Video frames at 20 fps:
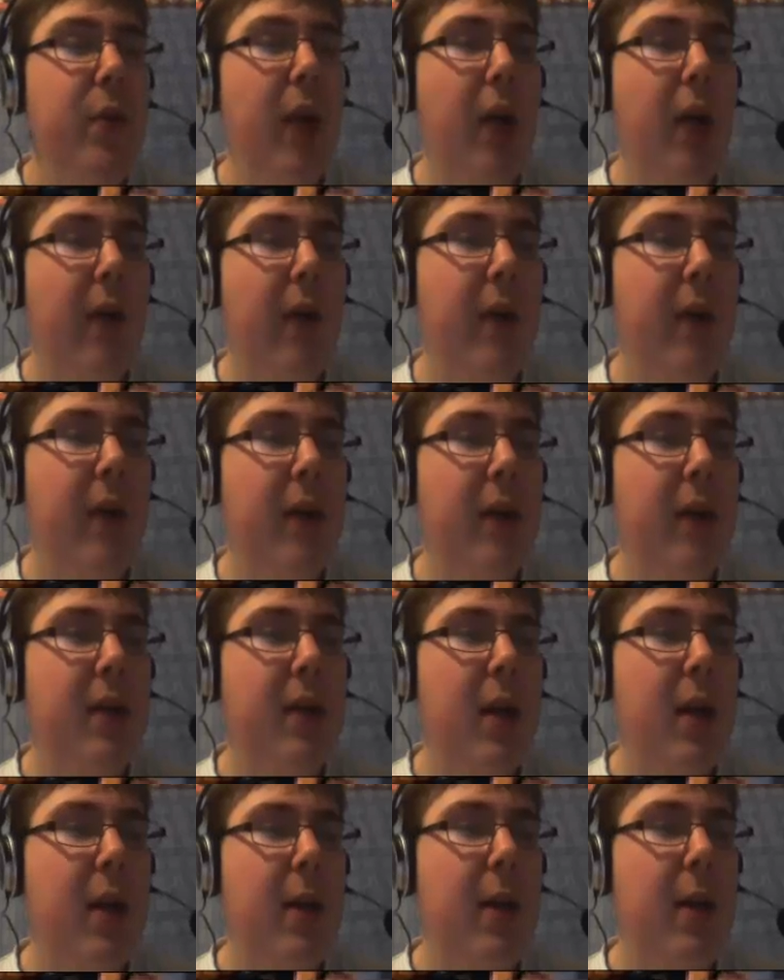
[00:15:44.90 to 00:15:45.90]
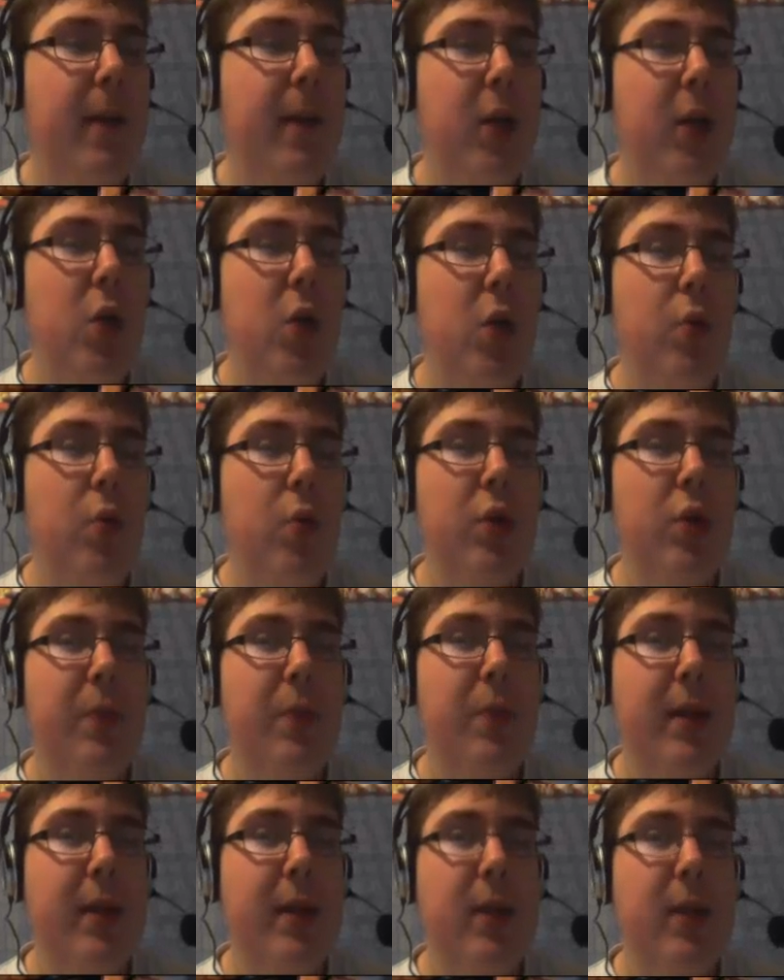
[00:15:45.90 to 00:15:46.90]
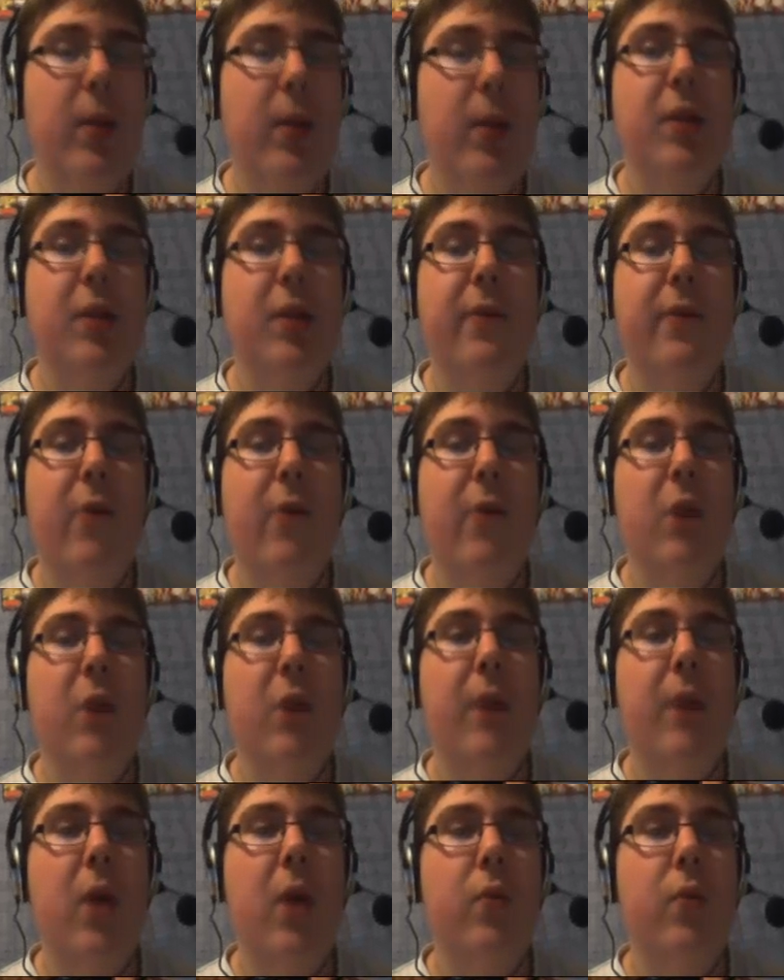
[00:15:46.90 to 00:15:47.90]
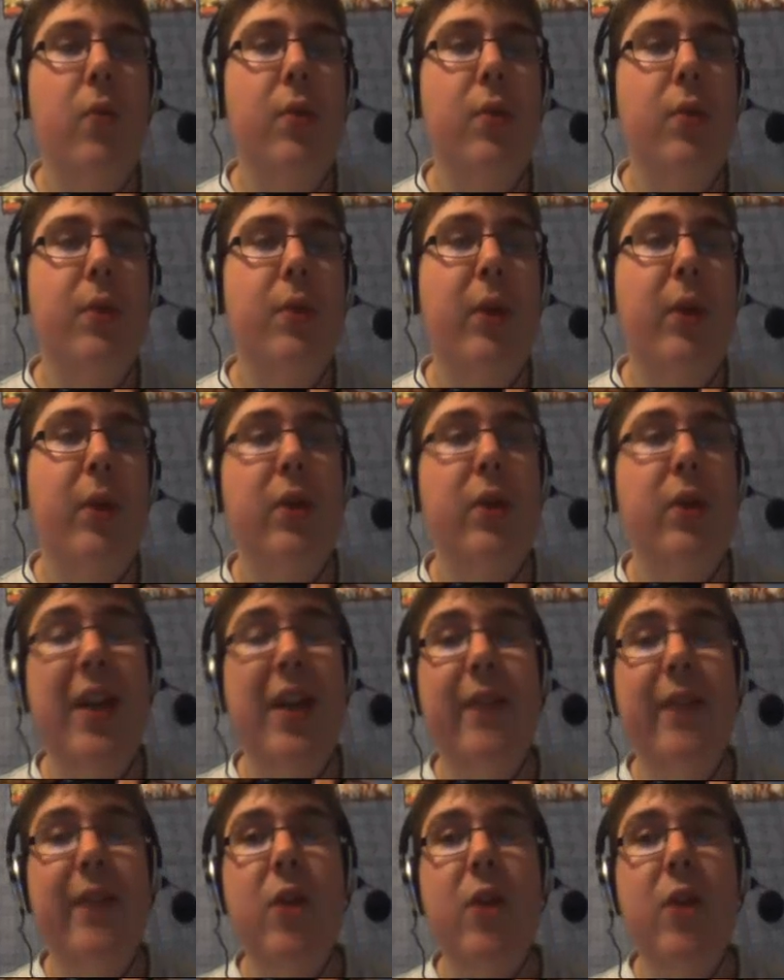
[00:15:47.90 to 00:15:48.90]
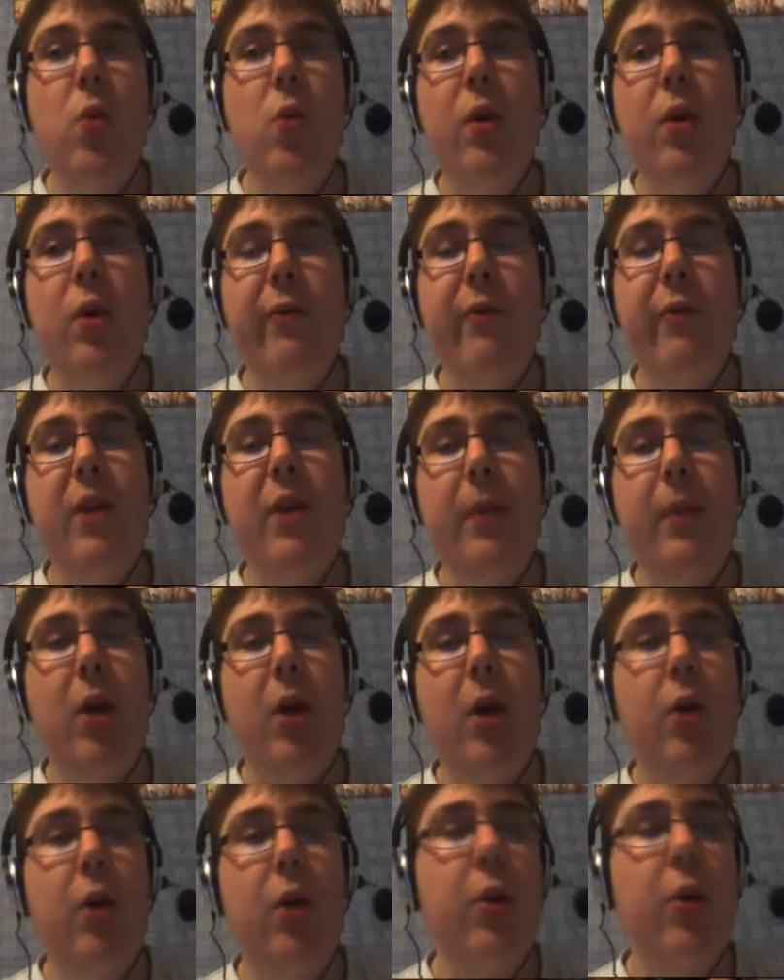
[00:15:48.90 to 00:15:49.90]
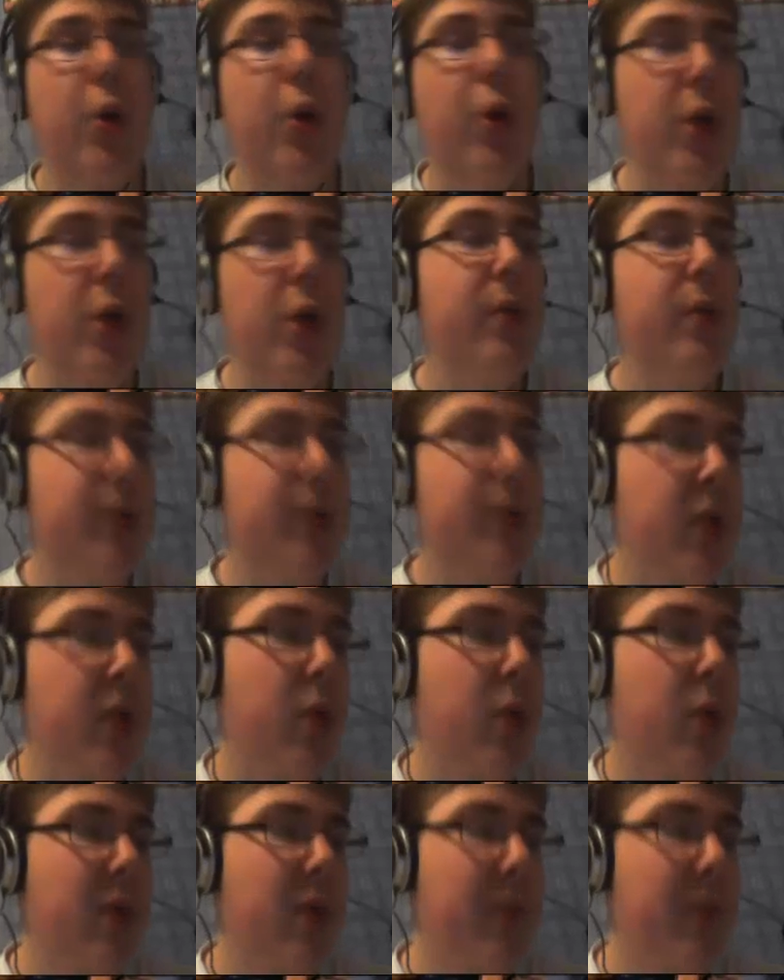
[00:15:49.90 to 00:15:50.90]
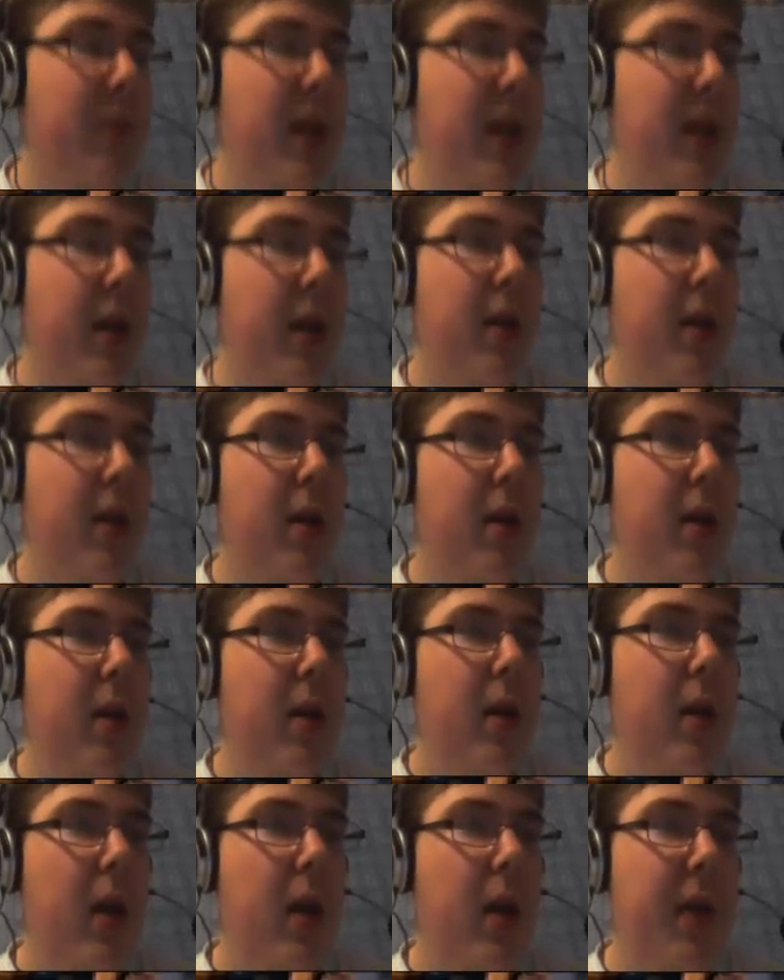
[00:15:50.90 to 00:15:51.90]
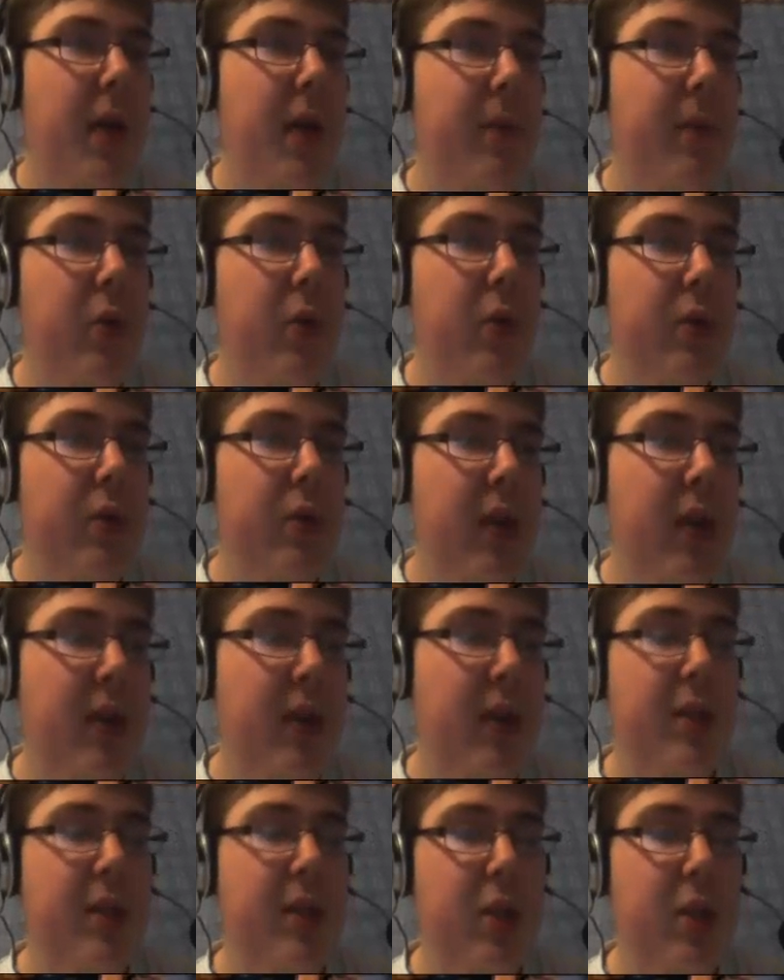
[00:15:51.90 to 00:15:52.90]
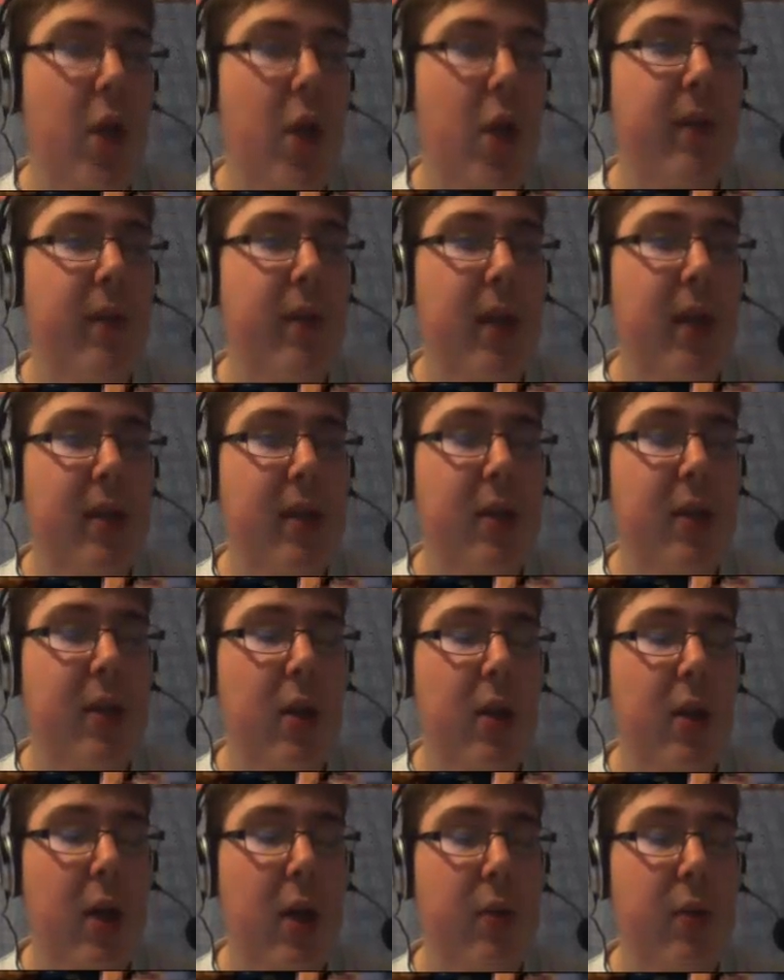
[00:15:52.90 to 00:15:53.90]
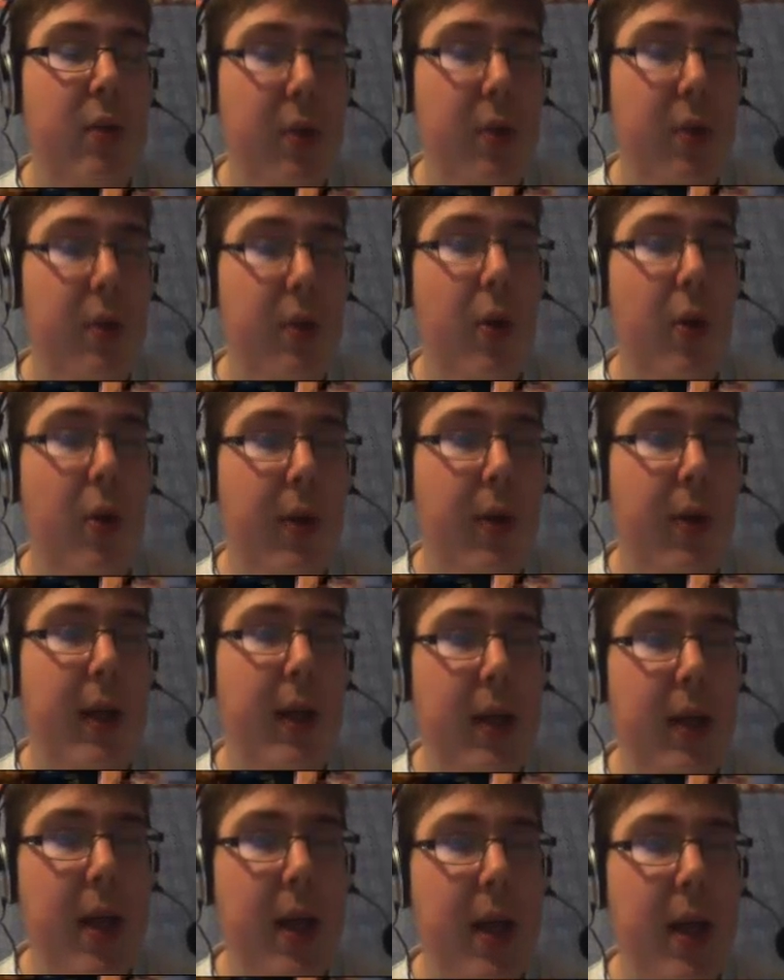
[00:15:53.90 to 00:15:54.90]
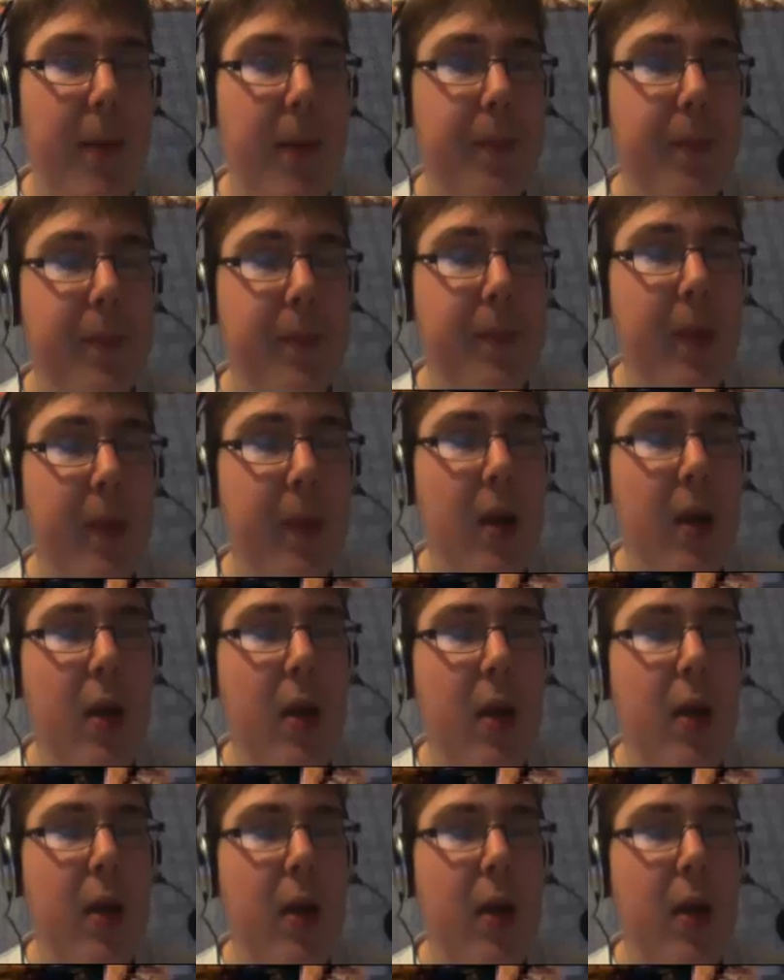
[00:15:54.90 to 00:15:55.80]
If you didn't have that, then you just basically wasted £40, because if you wanted free to play, or you didn't want to pay, to access the service and access the actual online game,